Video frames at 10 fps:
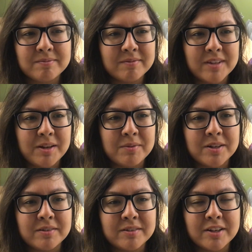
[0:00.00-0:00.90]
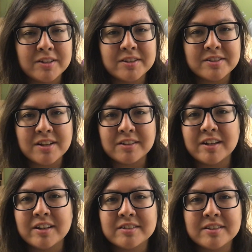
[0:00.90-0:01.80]
they would tend to
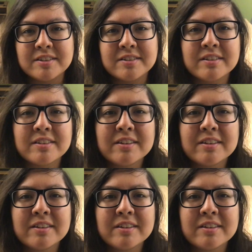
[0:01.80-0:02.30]
sunglasses